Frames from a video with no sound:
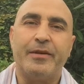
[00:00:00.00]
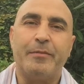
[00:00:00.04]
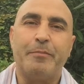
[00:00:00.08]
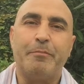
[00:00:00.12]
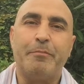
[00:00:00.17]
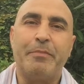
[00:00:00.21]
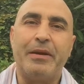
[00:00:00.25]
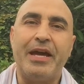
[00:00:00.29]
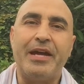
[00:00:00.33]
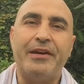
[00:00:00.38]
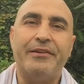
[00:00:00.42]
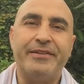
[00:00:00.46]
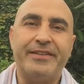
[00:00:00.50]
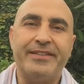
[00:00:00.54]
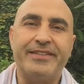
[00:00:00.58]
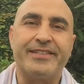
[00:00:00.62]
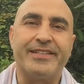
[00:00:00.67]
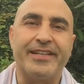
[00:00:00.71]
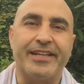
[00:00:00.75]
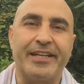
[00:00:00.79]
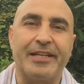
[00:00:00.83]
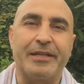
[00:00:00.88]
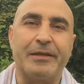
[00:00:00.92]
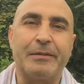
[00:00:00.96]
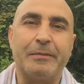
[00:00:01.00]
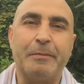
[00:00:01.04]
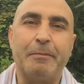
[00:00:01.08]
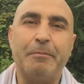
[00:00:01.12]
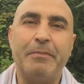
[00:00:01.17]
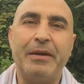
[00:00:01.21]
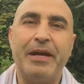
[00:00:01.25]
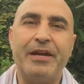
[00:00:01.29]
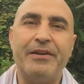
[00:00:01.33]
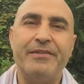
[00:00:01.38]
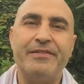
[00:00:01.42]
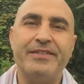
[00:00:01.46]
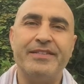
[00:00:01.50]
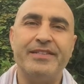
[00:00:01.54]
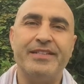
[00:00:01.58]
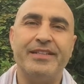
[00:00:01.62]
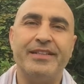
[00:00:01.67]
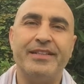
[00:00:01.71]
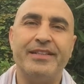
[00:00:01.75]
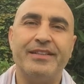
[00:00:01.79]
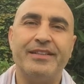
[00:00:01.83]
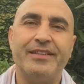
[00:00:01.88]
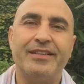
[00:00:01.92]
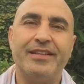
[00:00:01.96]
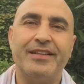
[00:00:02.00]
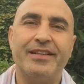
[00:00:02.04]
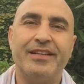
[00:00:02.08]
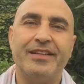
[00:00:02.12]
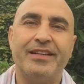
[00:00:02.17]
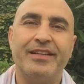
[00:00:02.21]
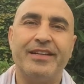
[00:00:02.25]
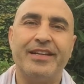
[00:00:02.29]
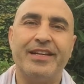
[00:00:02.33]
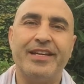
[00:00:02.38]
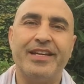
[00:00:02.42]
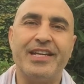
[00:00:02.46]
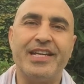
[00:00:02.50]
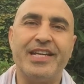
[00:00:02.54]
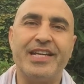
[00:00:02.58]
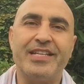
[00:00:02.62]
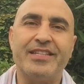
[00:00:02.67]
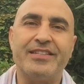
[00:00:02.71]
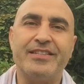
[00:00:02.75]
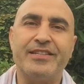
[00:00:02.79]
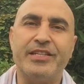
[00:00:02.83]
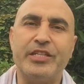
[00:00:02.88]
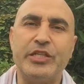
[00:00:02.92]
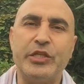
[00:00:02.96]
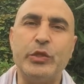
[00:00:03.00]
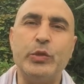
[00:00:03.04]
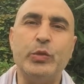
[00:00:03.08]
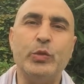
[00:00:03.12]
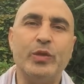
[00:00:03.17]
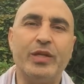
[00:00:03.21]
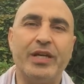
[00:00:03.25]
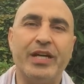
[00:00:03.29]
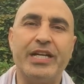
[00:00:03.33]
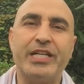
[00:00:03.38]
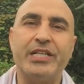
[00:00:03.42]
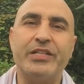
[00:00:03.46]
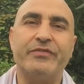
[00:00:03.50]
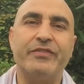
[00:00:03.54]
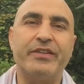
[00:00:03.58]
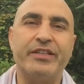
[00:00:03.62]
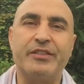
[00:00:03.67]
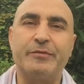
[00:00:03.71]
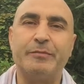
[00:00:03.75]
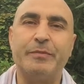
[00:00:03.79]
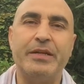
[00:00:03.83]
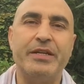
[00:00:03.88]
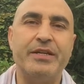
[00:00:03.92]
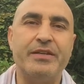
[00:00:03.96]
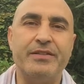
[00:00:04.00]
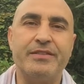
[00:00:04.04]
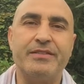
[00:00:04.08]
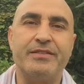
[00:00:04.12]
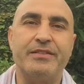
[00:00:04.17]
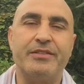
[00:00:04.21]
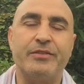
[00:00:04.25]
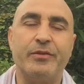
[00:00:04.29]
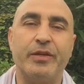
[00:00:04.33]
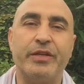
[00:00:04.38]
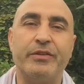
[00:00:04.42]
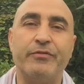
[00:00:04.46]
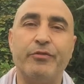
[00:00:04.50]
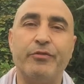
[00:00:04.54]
parenting. Parenting is a new kind of experience. So if